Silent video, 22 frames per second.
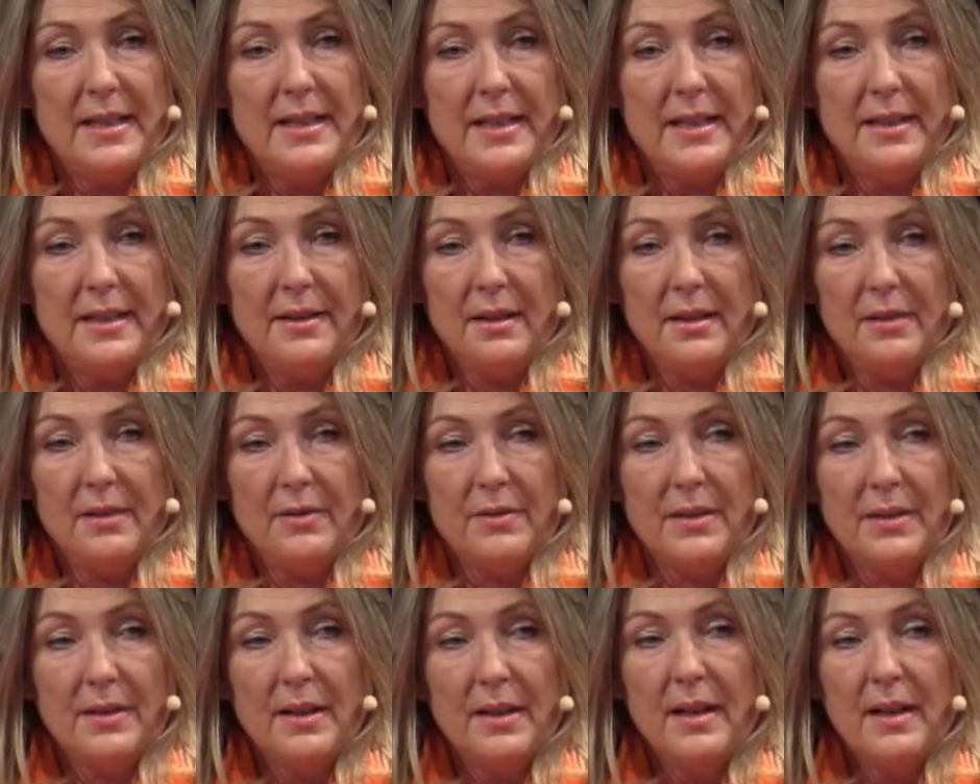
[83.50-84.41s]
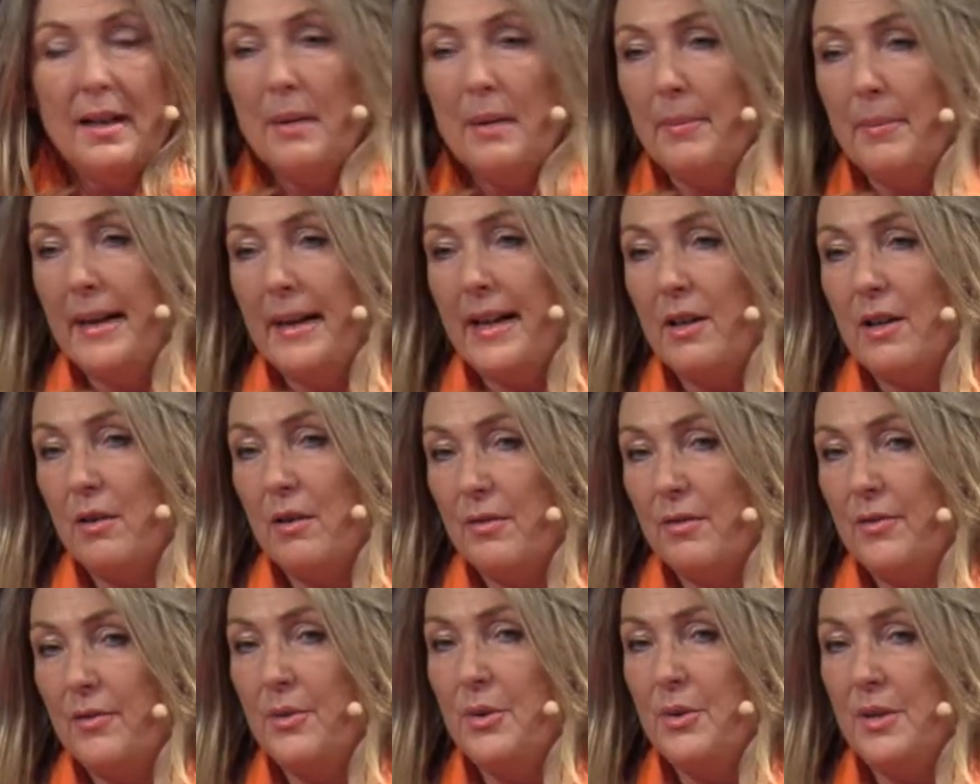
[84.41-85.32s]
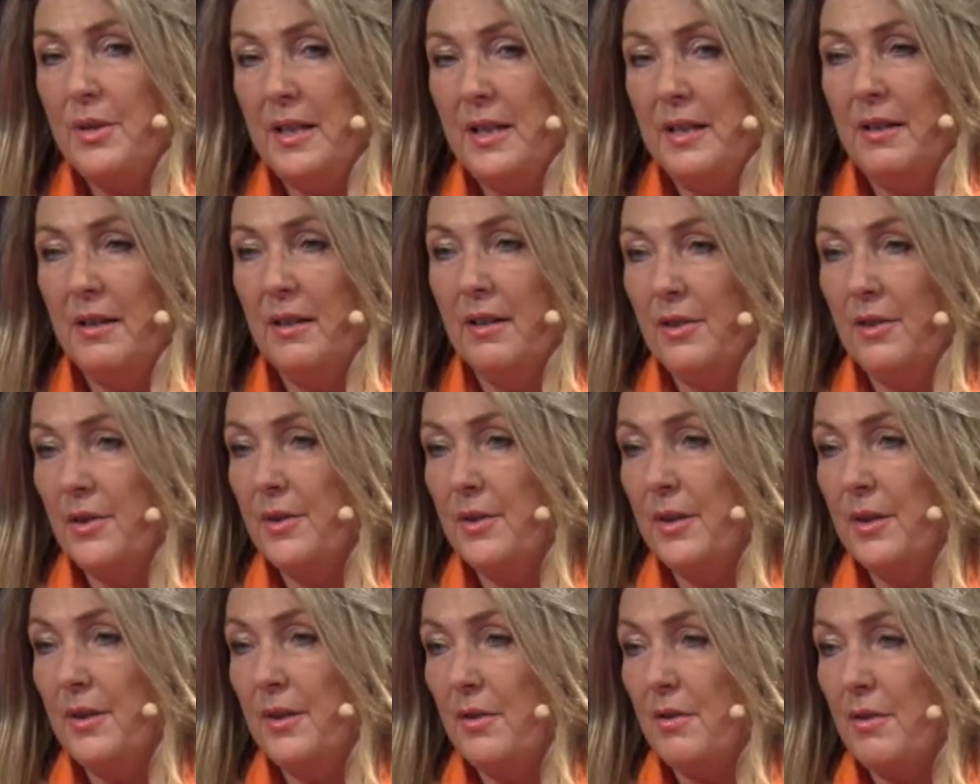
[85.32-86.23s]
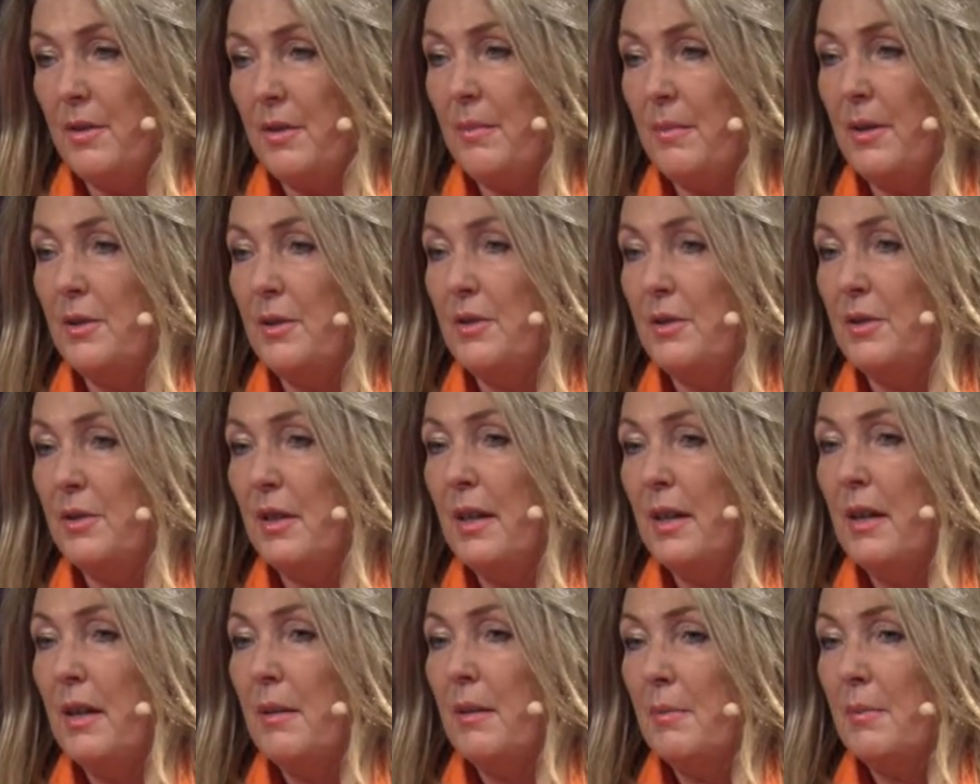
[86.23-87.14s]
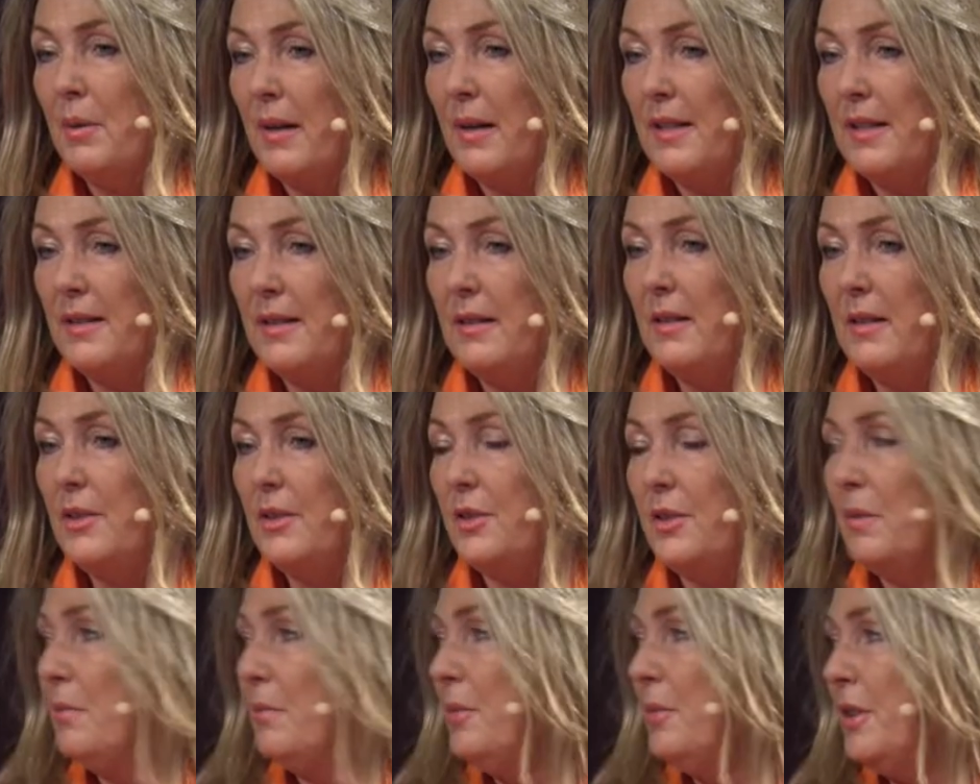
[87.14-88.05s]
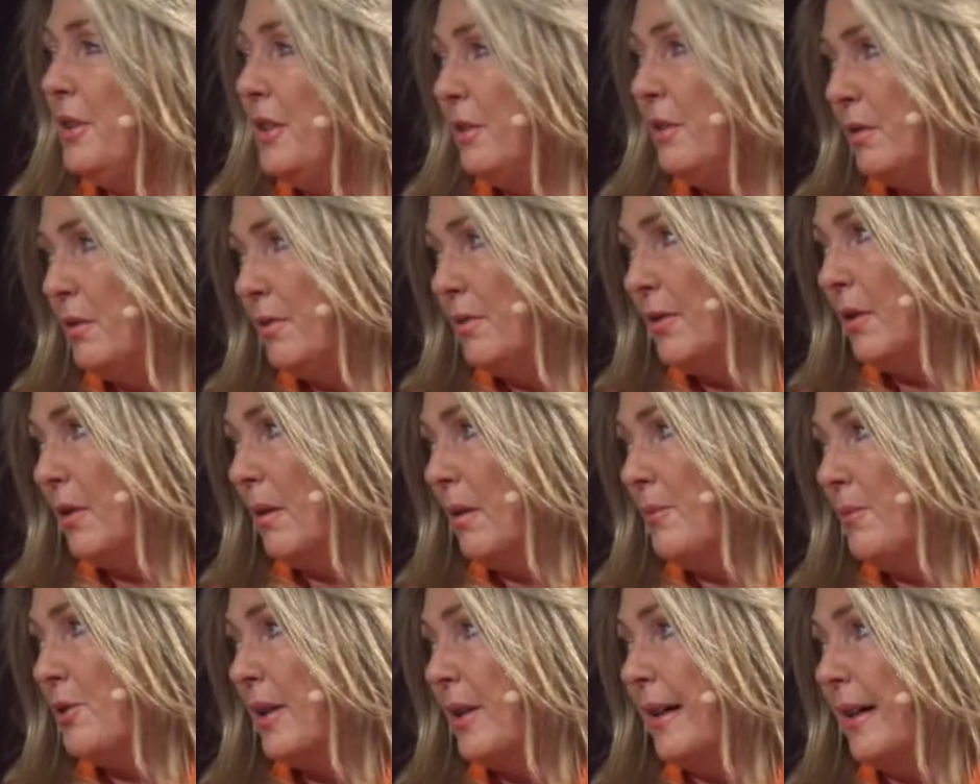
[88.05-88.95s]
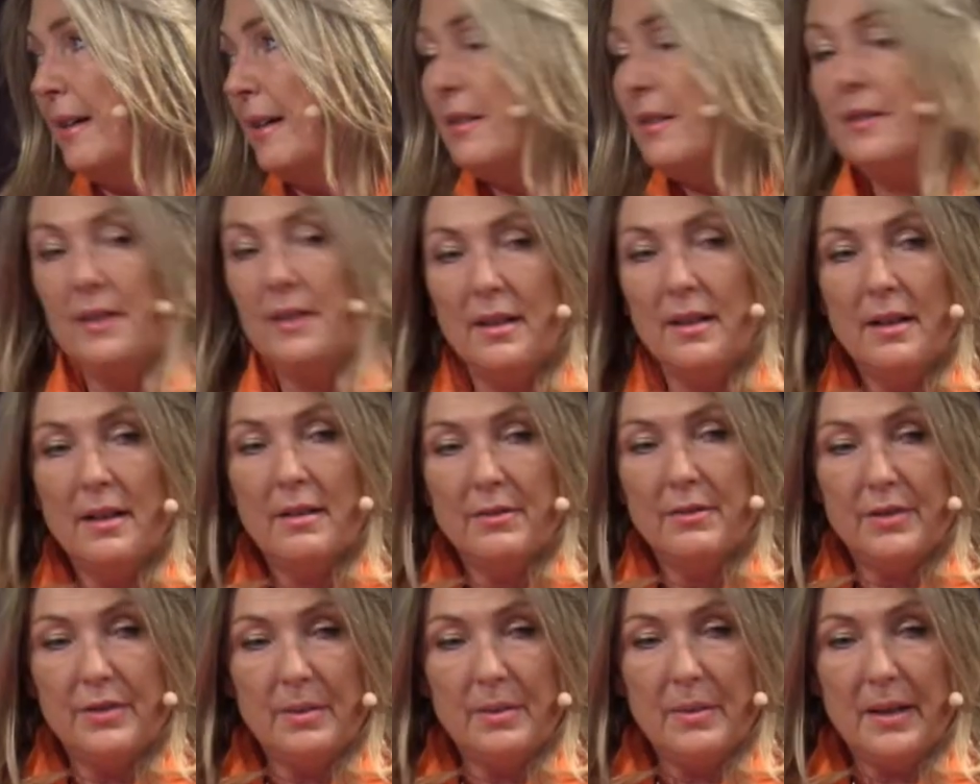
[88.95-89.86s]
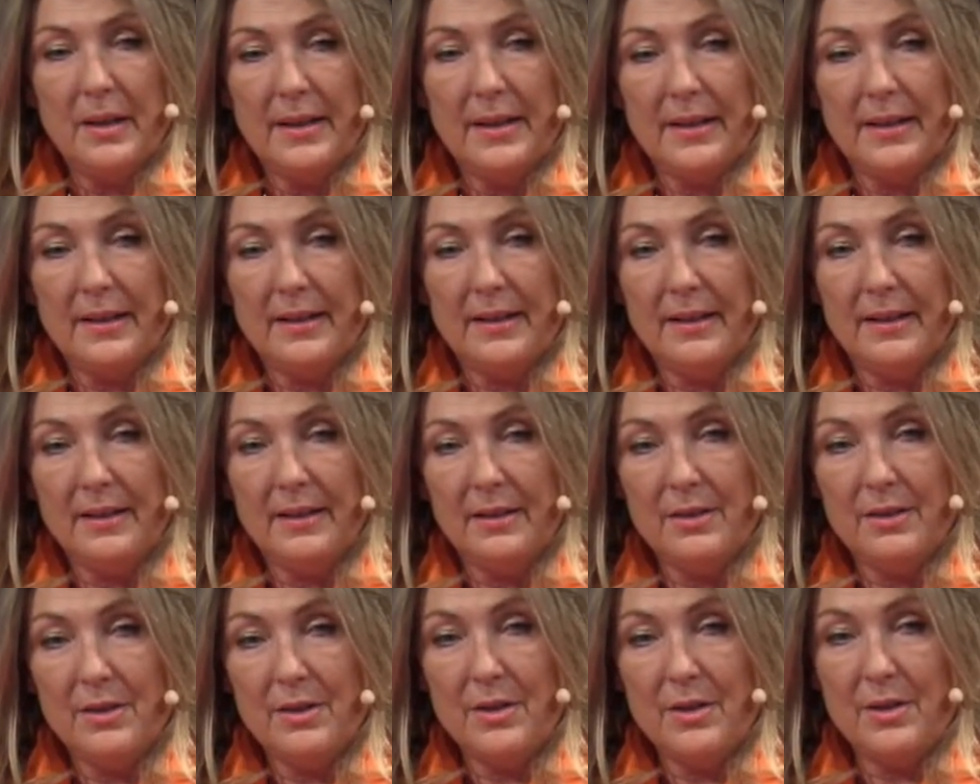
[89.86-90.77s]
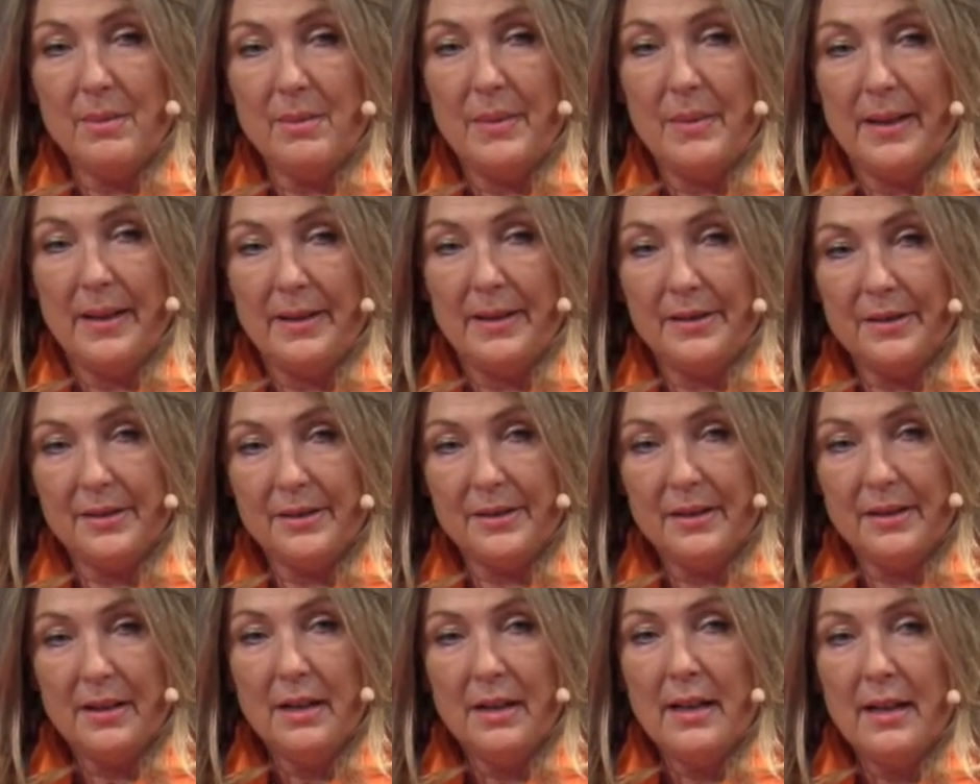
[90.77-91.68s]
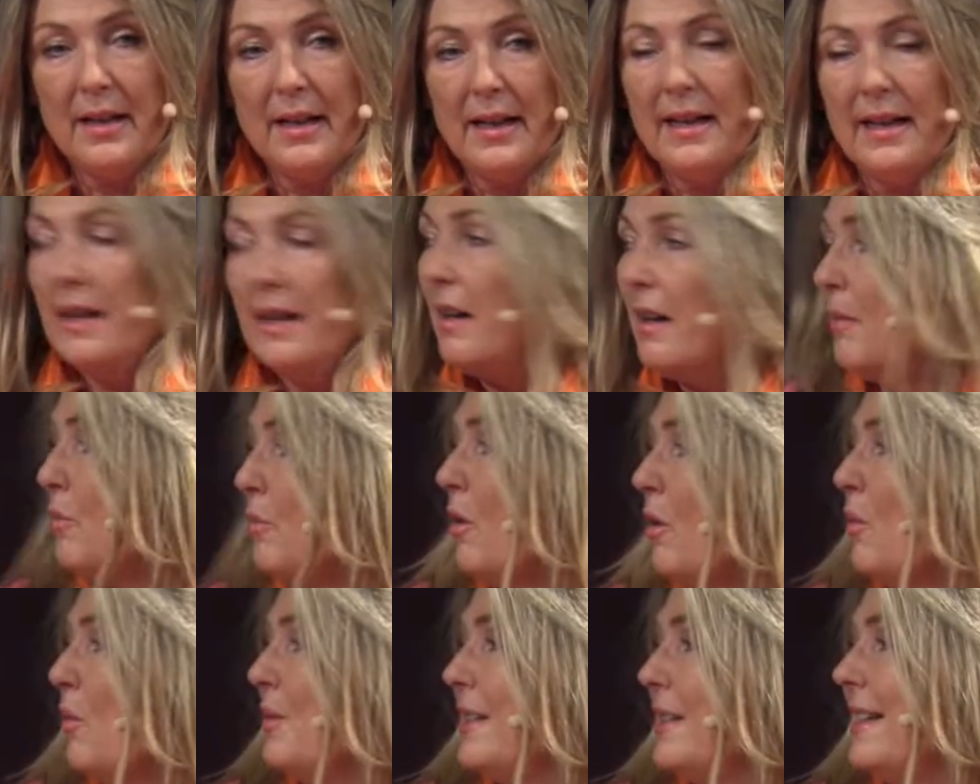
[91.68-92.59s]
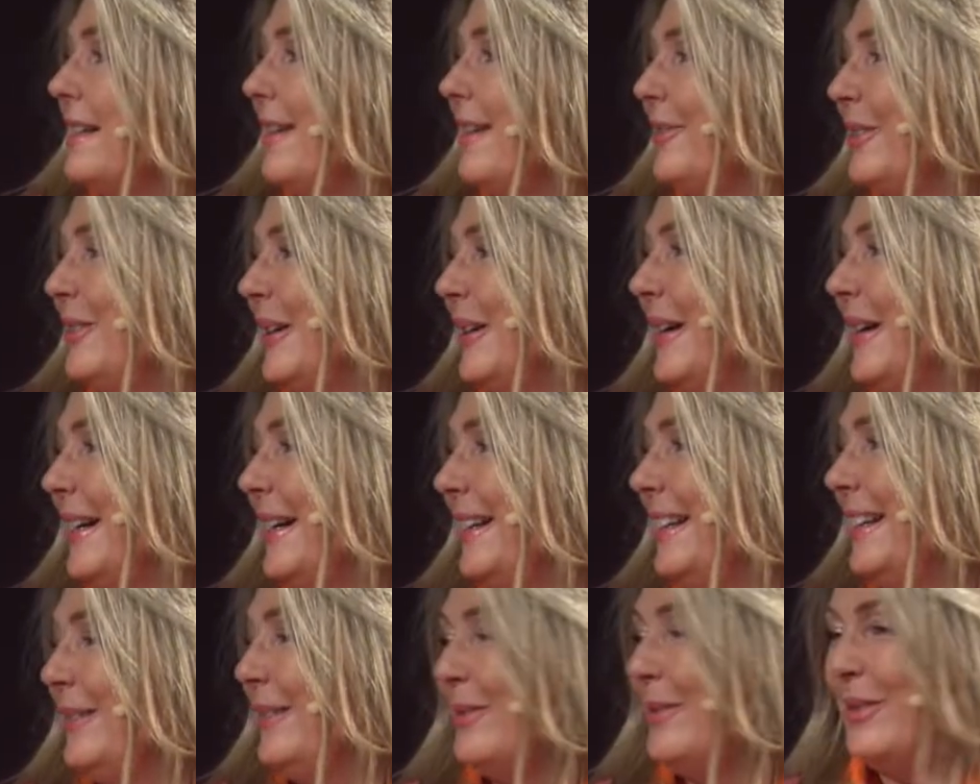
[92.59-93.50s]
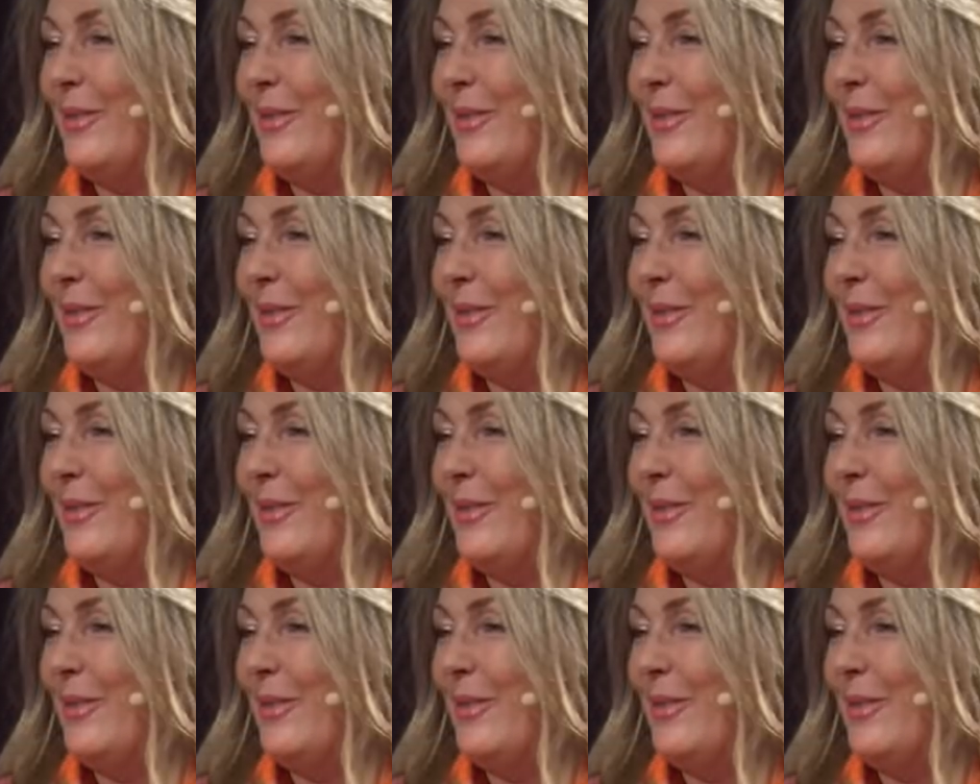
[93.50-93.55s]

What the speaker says: Carnarvon pack off 1,400 of the most priceless and beautiful objects from Highclere to the Met. And what was left at Highclere was a